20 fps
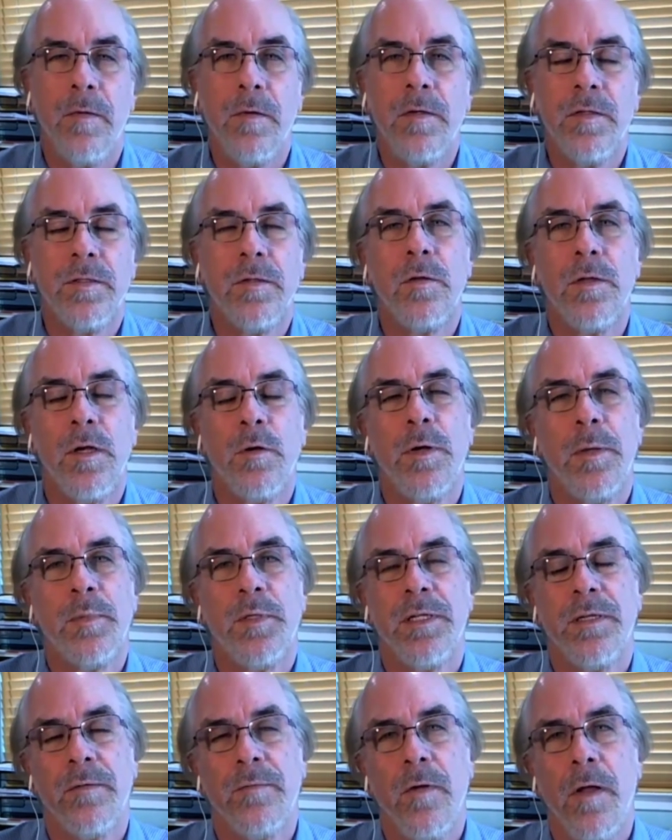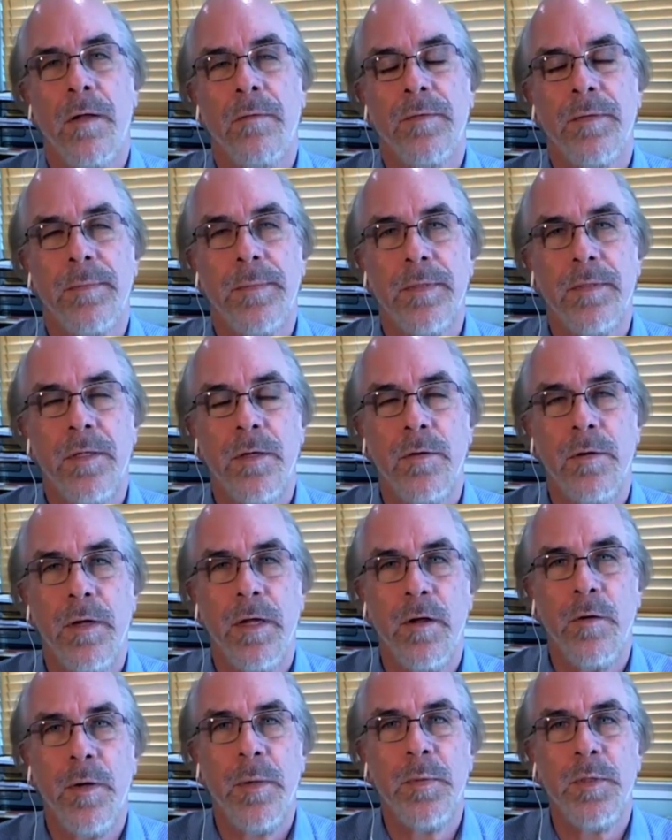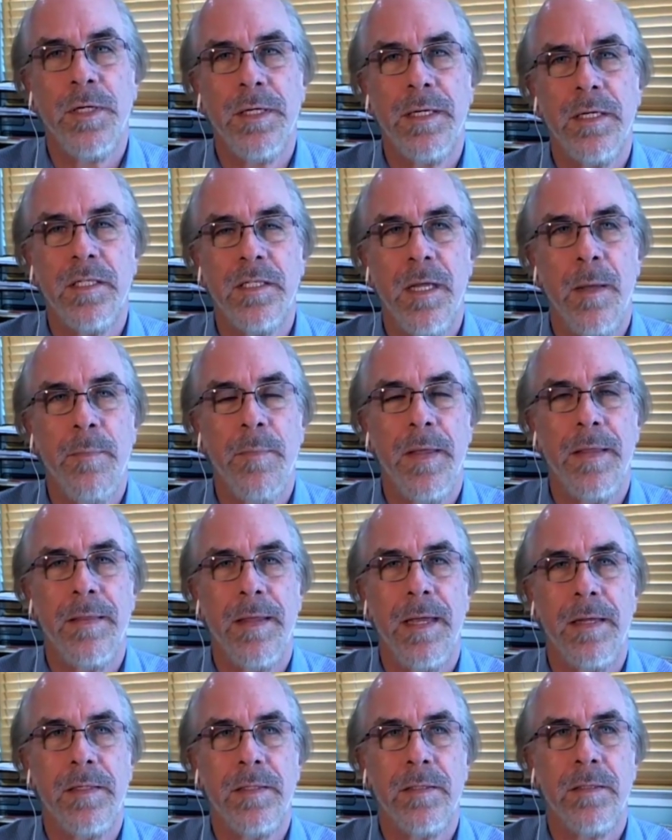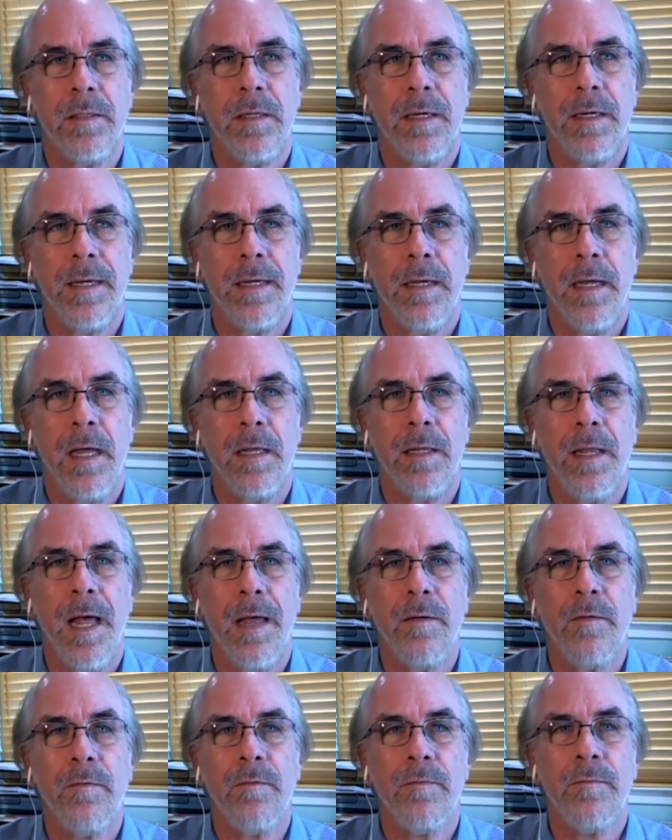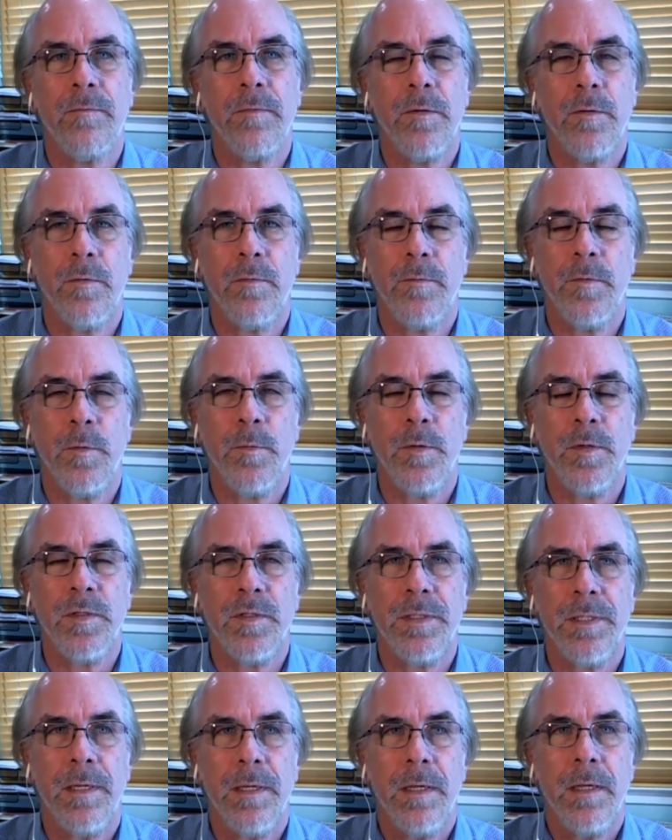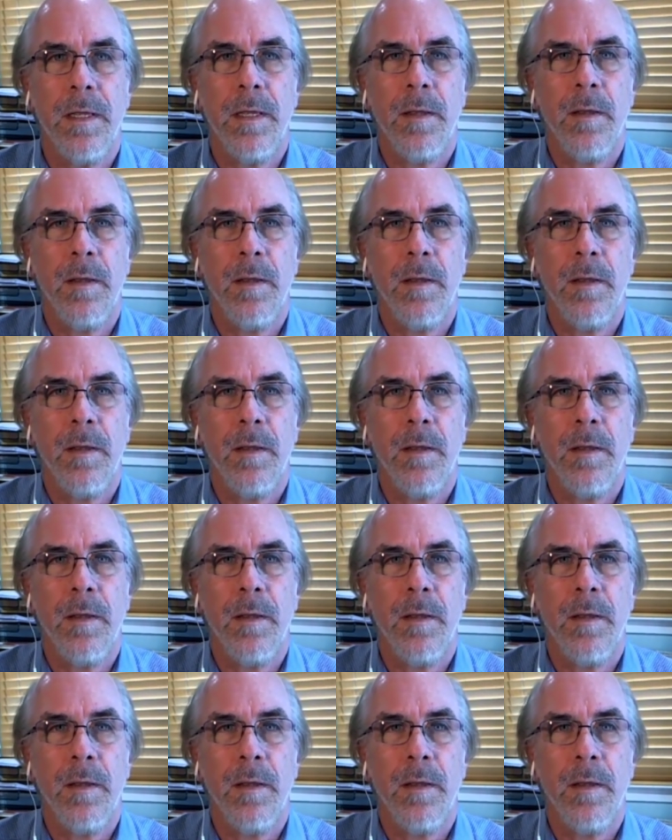There's still encryption involved. And so encryption is something that's a lot of your viewers